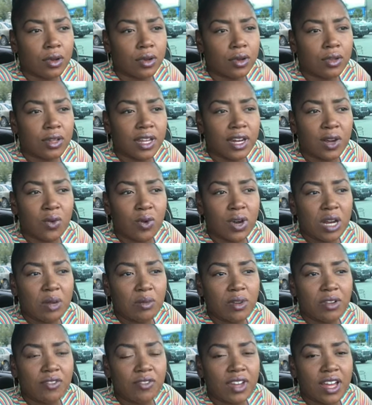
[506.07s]
They don't want them
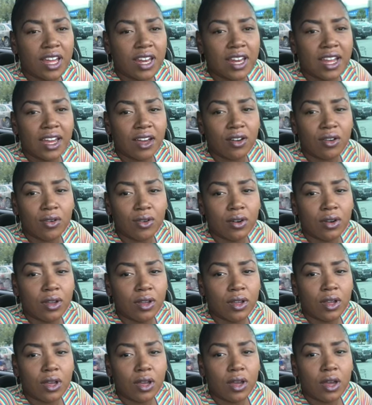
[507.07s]
to find out
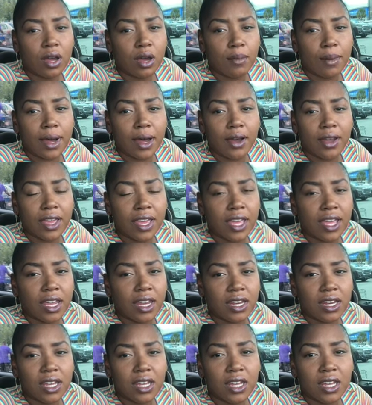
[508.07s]
about
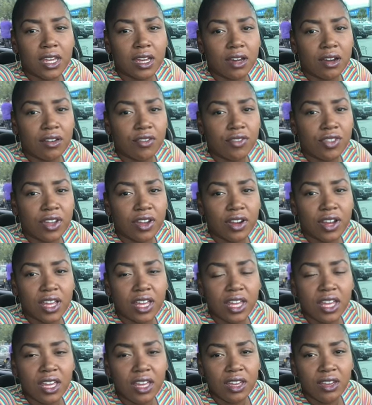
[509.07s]
any of their
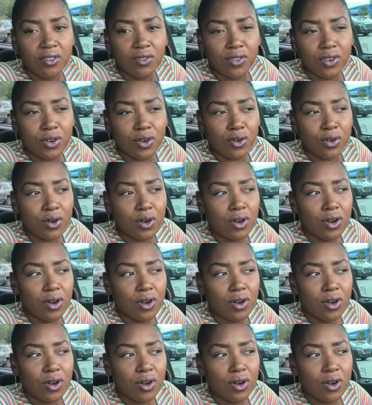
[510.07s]
evil,